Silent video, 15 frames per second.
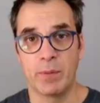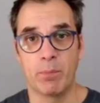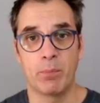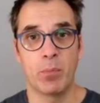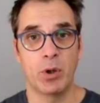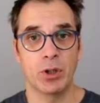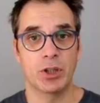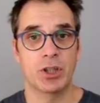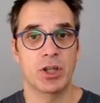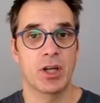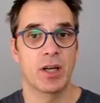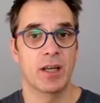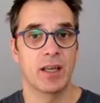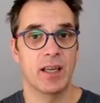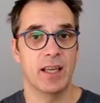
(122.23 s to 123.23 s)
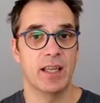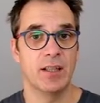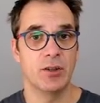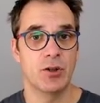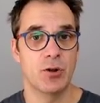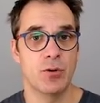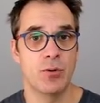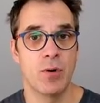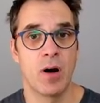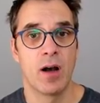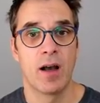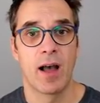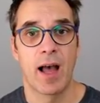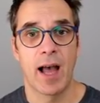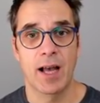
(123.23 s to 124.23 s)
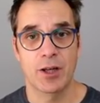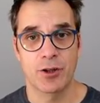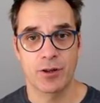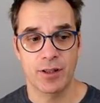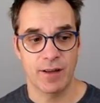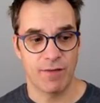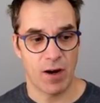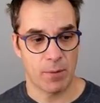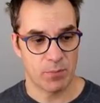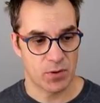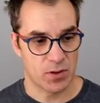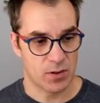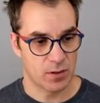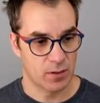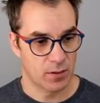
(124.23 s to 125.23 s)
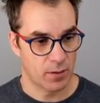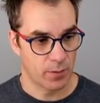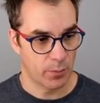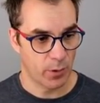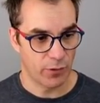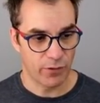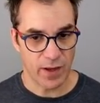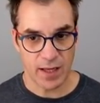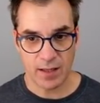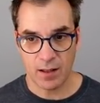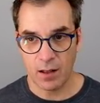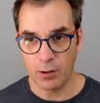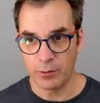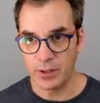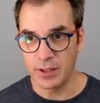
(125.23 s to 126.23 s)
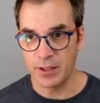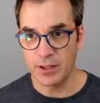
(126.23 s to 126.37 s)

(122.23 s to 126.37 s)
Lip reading: pushed into Azure DevOps. Perfect, already